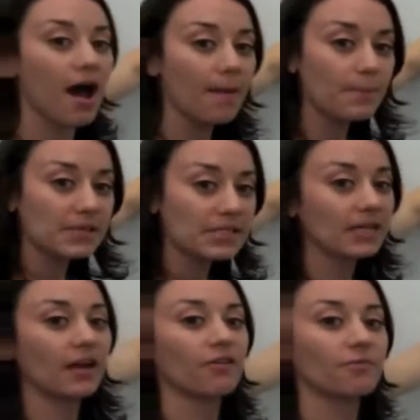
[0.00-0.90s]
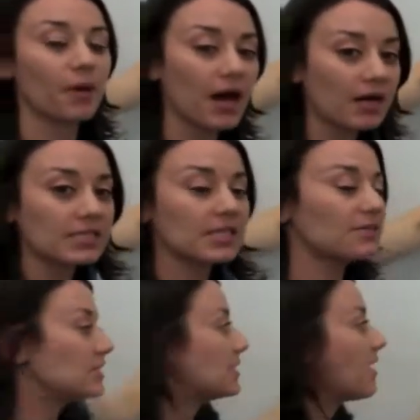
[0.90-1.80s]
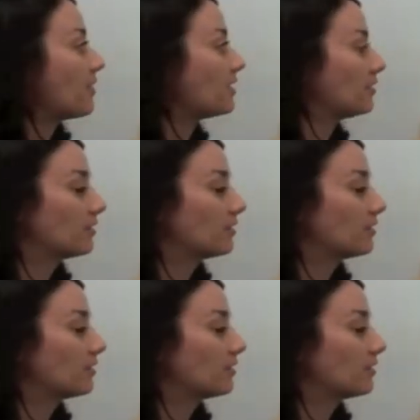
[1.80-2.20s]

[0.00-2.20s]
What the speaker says: opposite of positive 7?